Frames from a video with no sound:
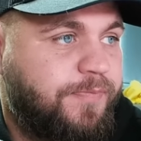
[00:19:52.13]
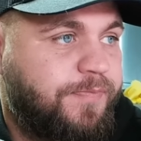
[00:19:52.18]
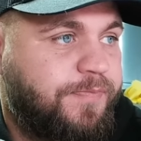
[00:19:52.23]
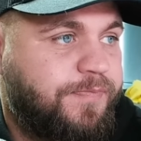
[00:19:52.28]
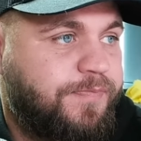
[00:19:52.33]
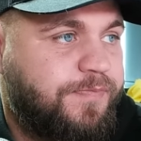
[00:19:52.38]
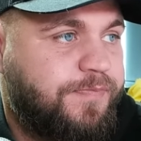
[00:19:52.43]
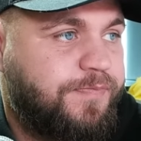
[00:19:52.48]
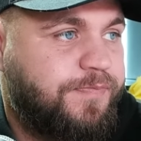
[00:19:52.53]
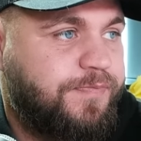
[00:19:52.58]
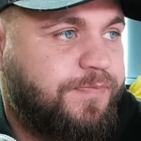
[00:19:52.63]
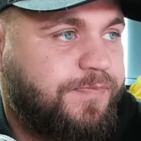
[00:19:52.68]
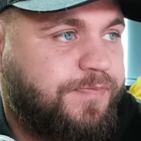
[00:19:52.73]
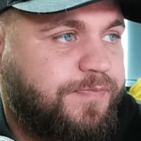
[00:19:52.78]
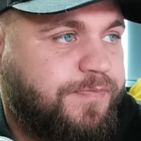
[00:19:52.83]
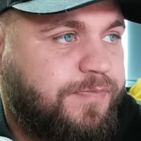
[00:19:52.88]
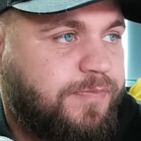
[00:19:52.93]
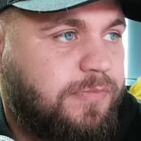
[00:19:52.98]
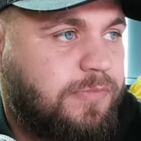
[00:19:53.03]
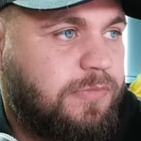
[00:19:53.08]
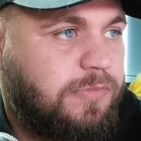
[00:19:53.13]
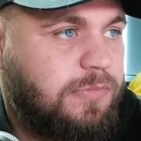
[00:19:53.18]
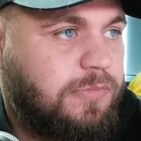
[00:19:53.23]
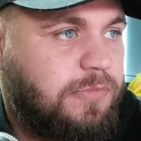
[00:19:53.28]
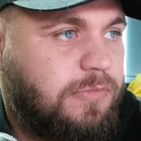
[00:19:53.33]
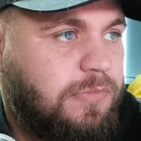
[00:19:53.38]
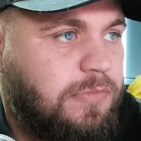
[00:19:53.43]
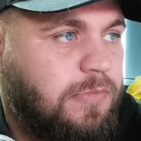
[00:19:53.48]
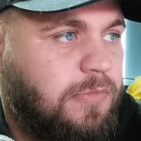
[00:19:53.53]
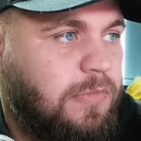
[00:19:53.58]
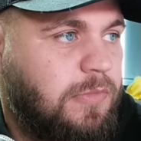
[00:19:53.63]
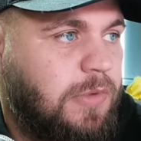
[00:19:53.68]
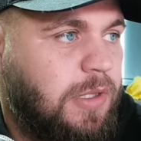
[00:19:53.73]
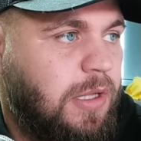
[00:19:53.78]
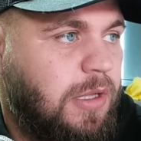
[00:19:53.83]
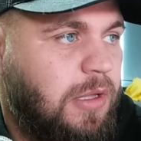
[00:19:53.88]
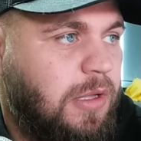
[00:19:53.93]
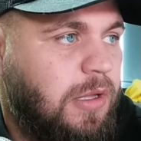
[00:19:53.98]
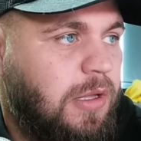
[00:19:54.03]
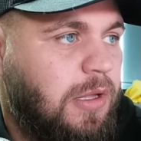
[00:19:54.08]

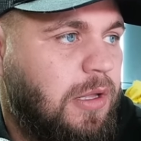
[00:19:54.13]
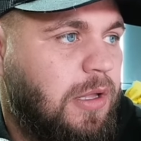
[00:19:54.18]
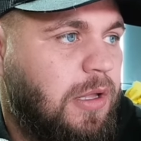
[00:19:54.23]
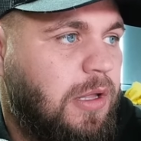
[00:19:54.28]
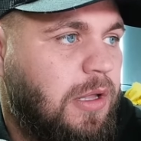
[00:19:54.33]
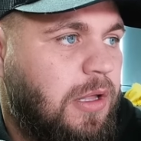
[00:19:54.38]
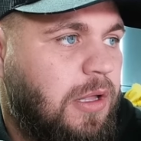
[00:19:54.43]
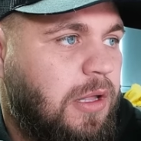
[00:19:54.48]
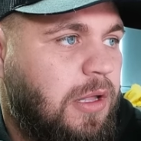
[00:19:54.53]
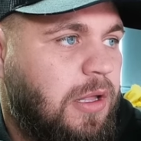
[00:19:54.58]
Nobody speaks.